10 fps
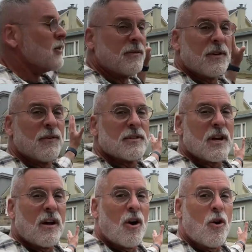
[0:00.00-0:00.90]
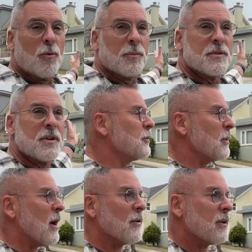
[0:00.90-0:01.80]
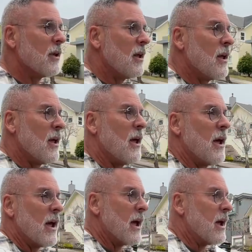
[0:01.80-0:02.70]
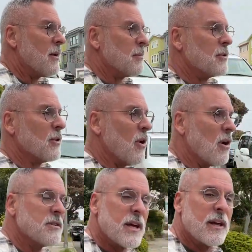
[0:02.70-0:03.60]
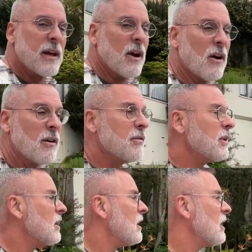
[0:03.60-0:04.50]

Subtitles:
You have different style homes throughout, but they're all taken care of.